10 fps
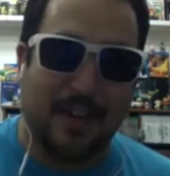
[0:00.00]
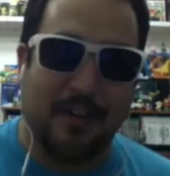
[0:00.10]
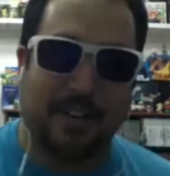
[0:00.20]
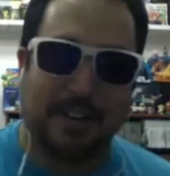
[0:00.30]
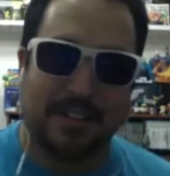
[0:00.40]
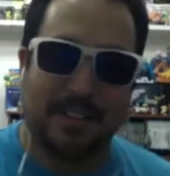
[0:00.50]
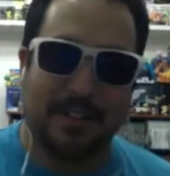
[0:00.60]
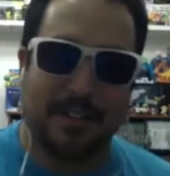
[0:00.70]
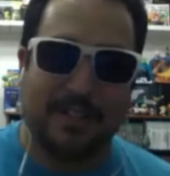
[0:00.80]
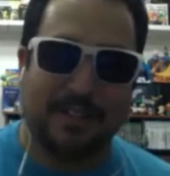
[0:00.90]
otherwise it'll
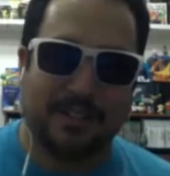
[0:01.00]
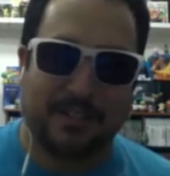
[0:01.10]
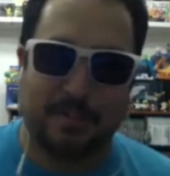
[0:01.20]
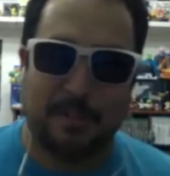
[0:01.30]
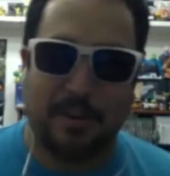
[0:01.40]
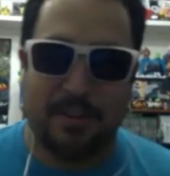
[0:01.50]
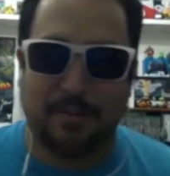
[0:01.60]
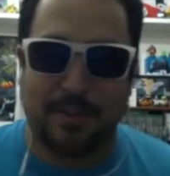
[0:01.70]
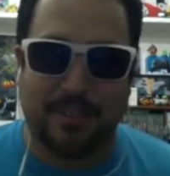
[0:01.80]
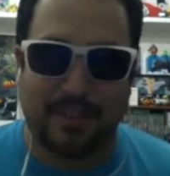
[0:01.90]
spoil what the
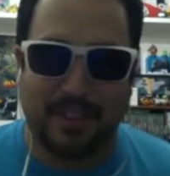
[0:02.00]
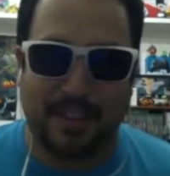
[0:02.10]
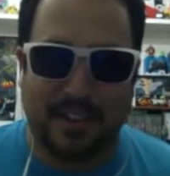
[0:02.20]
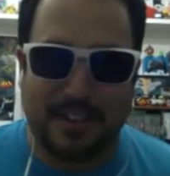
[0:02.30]
thing is. But